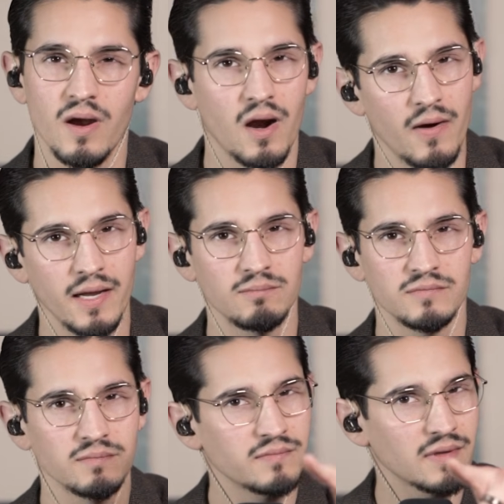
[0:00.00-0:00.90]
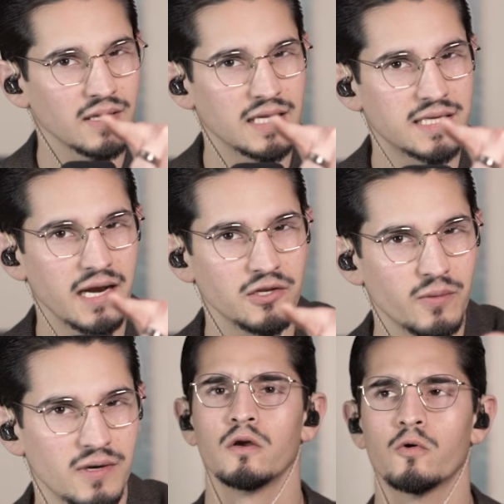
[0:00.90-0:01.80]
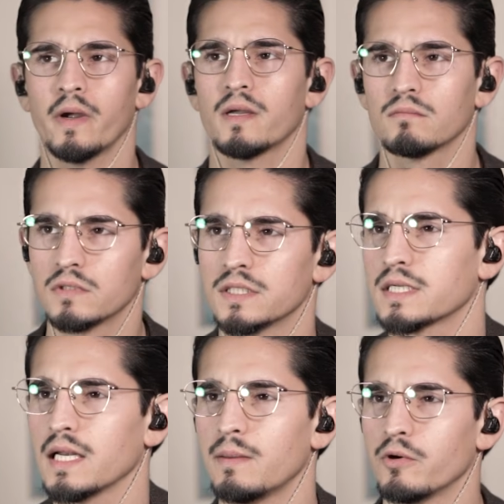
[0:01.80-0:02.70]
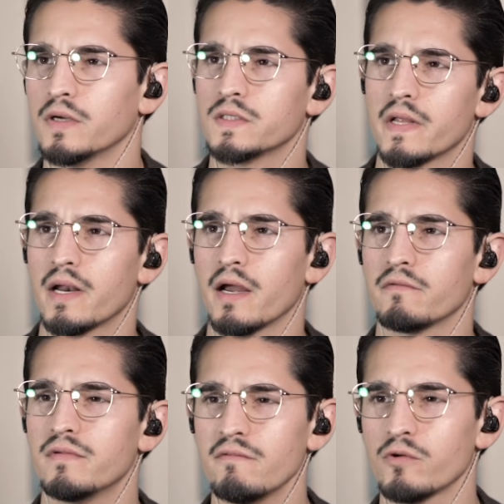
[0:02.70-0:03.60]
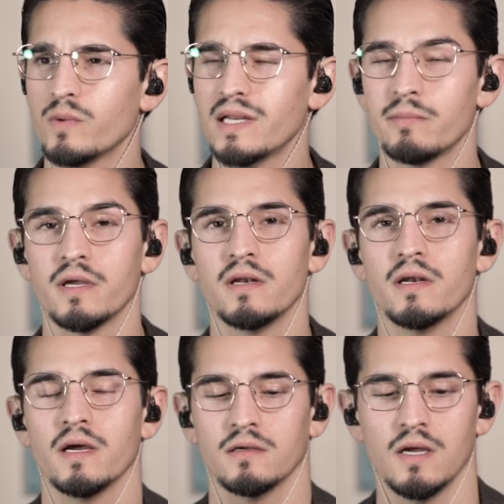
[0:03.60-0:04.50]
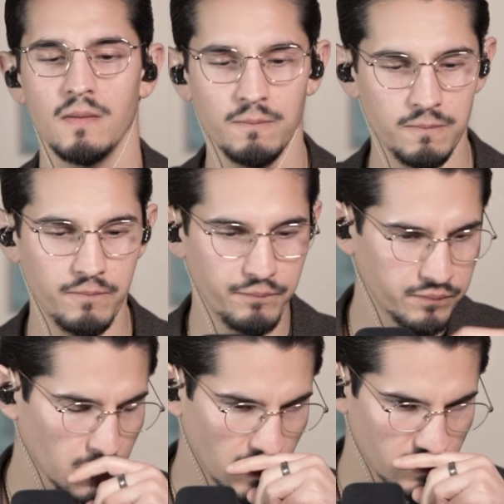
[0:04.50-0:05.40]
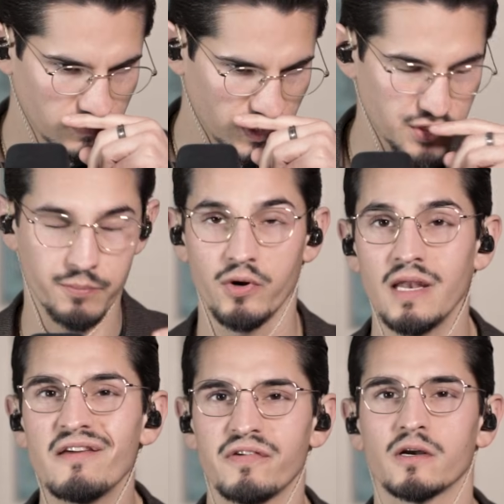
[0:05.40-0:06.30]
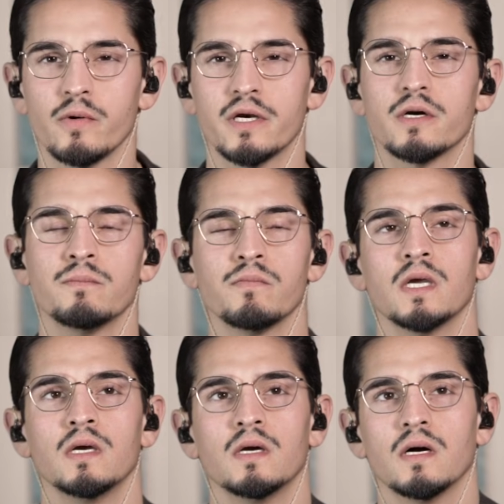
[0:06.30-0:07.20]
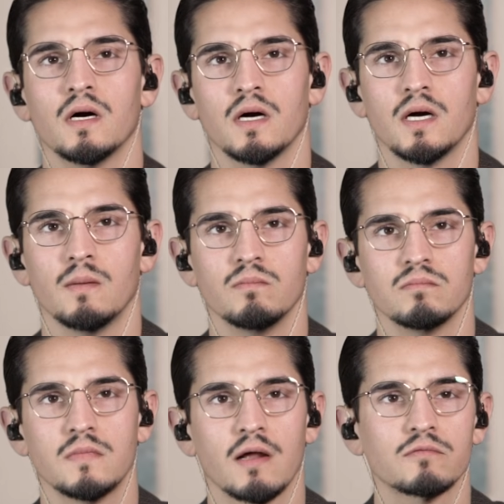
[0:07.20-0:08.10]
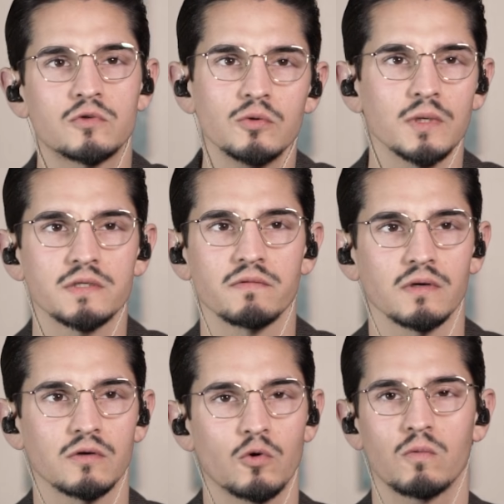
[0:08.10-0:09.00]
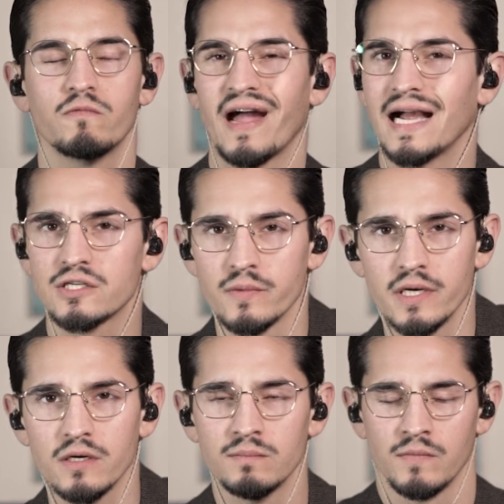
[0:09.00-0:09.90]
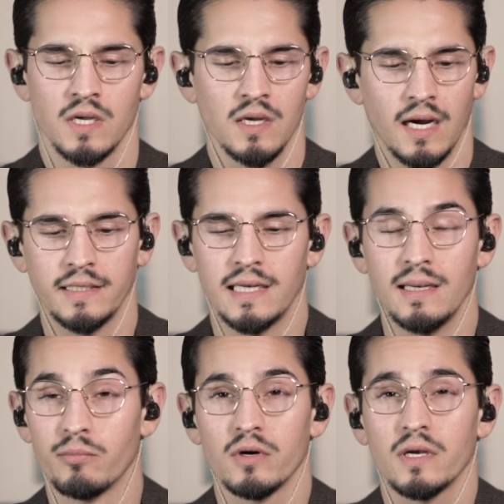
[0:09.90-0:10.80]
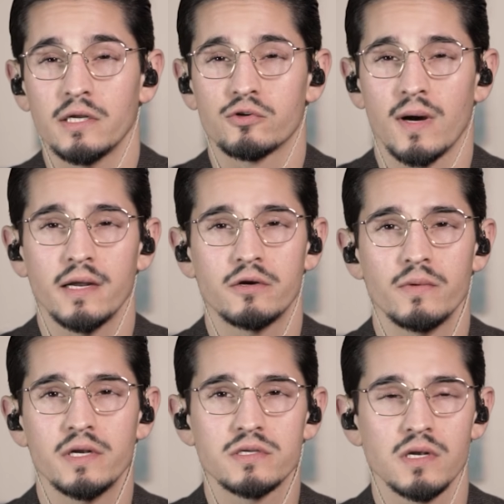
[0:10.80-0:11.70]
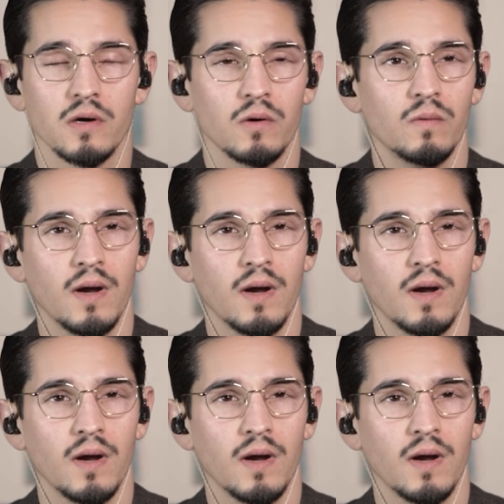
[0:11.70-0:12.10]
All right, let's get into it. Quick disclaimer is that I've never really been such a prolific reader, not too much of a fast reader. I deliberately try to read slow.